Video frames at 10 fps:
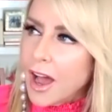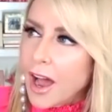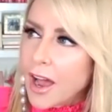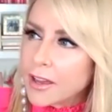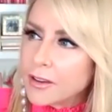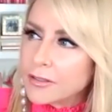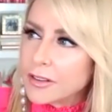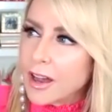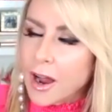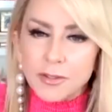I
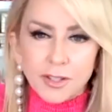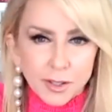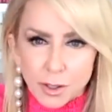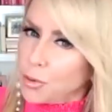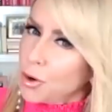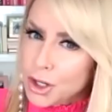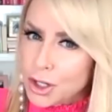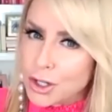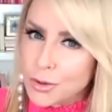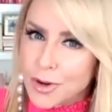I was a
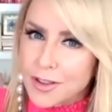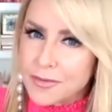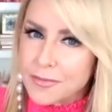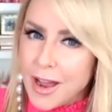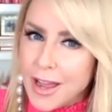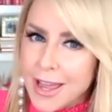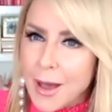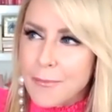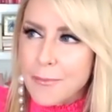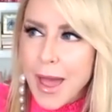squirter with my
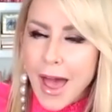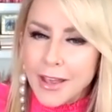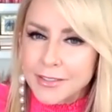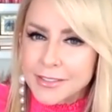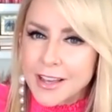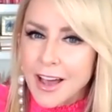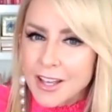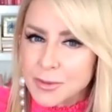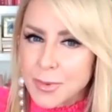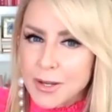past
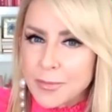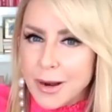husband,